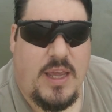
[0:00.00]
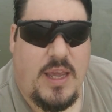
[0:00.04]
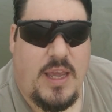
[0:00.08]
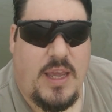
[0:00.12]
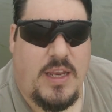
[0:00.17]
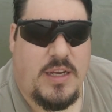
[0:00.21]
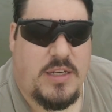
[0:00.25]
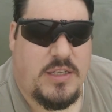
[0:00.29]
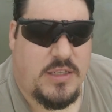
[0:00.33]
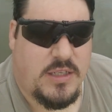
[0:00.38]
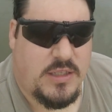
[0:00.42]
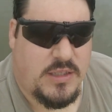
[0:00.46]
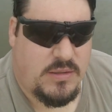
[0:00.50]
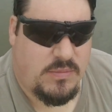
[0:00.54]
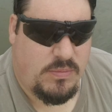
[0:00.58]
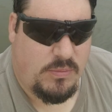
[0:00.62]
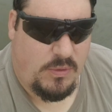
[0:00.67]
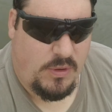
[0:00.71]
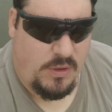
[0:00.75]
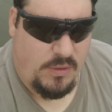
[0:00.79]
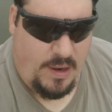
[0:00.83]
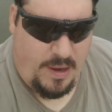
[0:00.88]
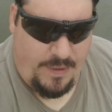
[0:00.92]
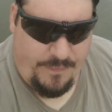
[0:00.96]
It's just
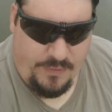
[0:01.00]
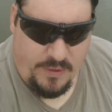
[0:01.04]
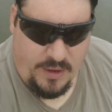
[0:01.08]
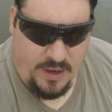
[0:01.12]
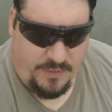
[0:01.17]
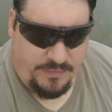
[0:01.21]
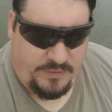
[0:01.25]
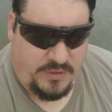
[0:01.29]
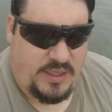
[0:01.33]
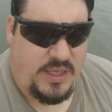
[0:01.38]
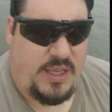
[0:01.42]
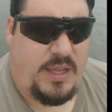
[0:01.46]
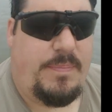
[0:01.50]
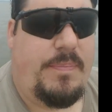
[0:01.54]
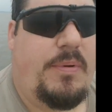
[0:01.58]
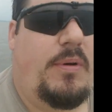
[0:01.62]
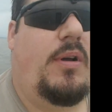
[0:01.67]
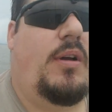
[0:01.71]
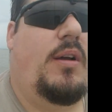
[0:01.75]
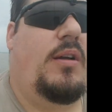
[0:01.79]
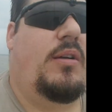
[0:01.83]
rough enough to keep a